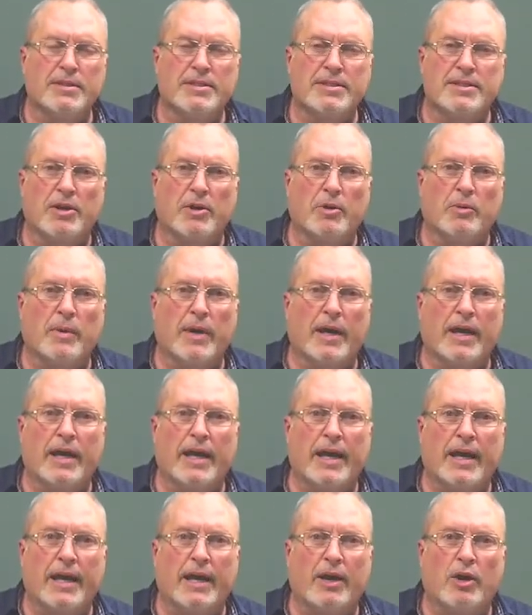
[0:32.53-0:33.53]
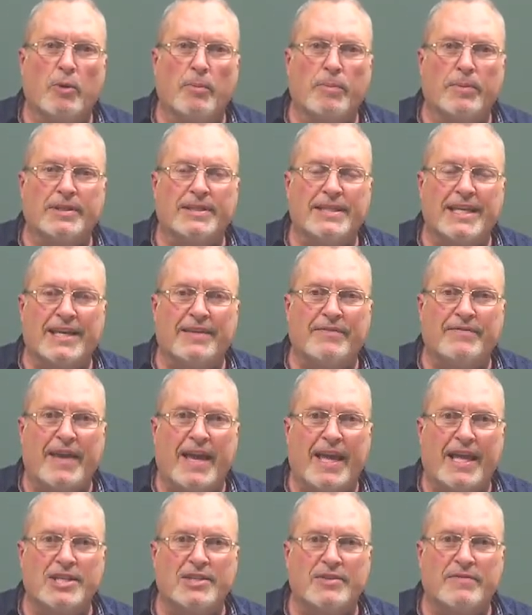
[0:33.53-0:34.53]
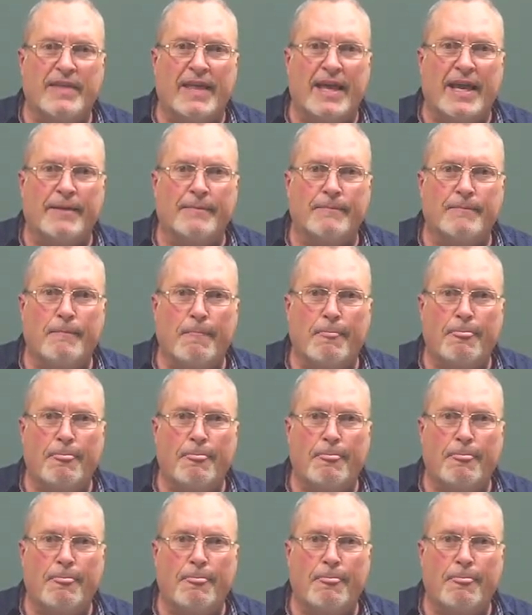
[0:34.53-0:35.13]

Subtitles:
So I hope you'll take advantage of that.